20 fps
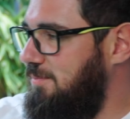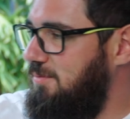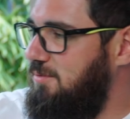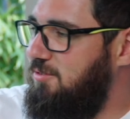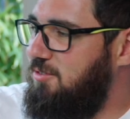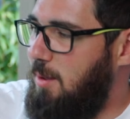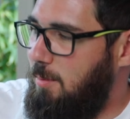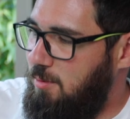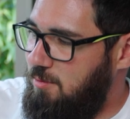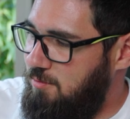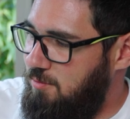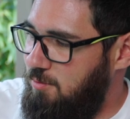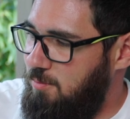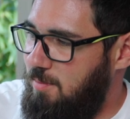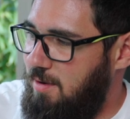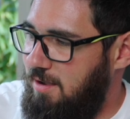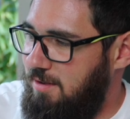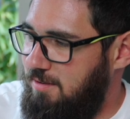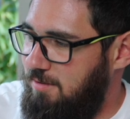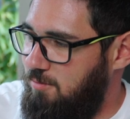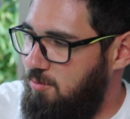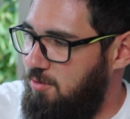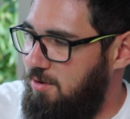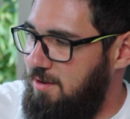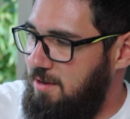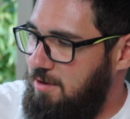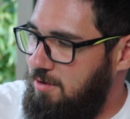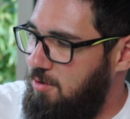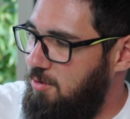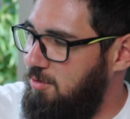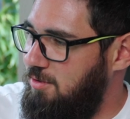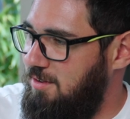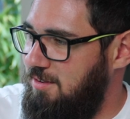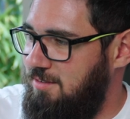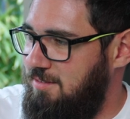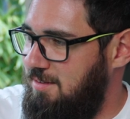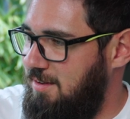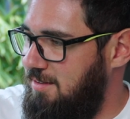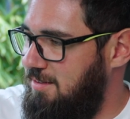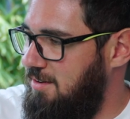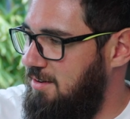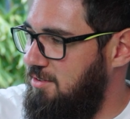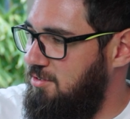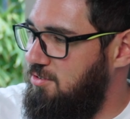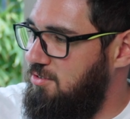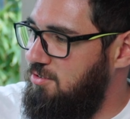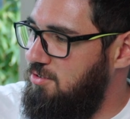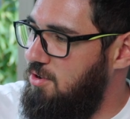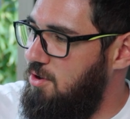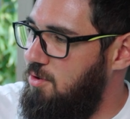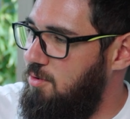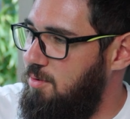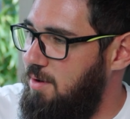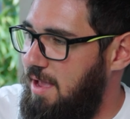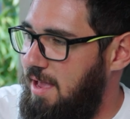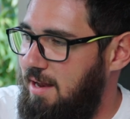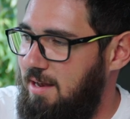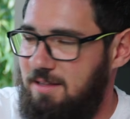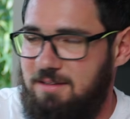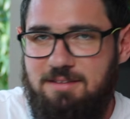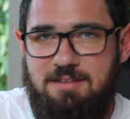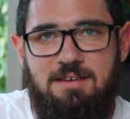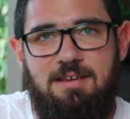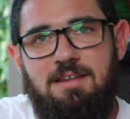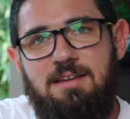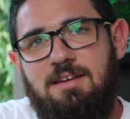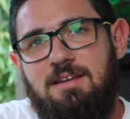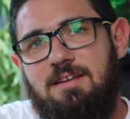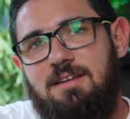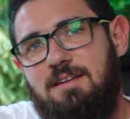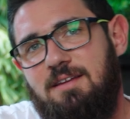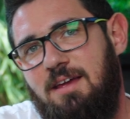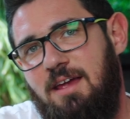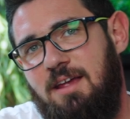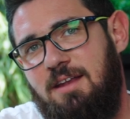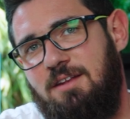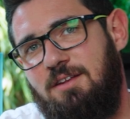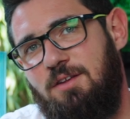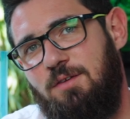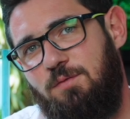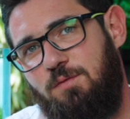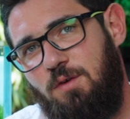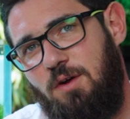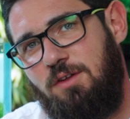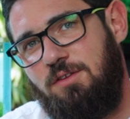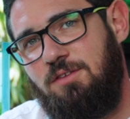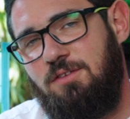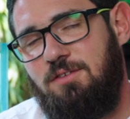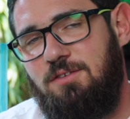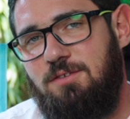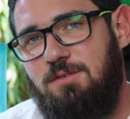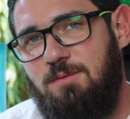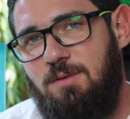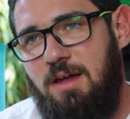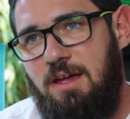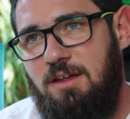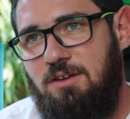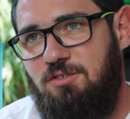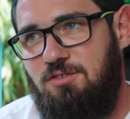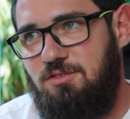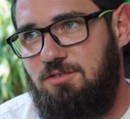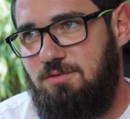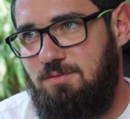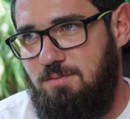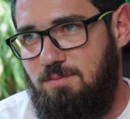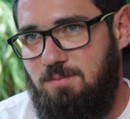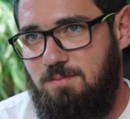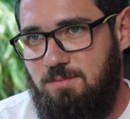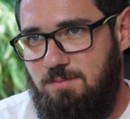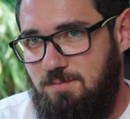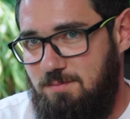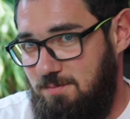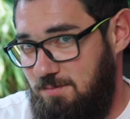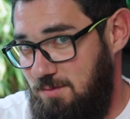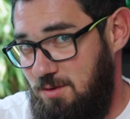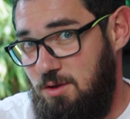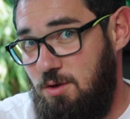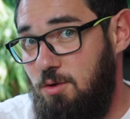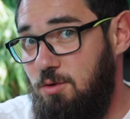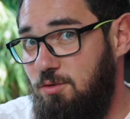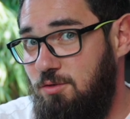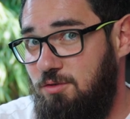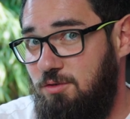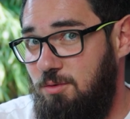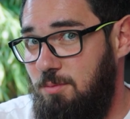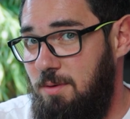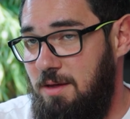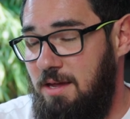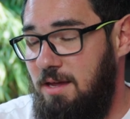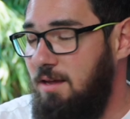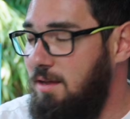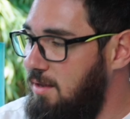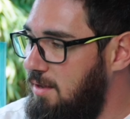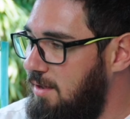Some of you might have already noticed that there is no elatine in the front, which used to be.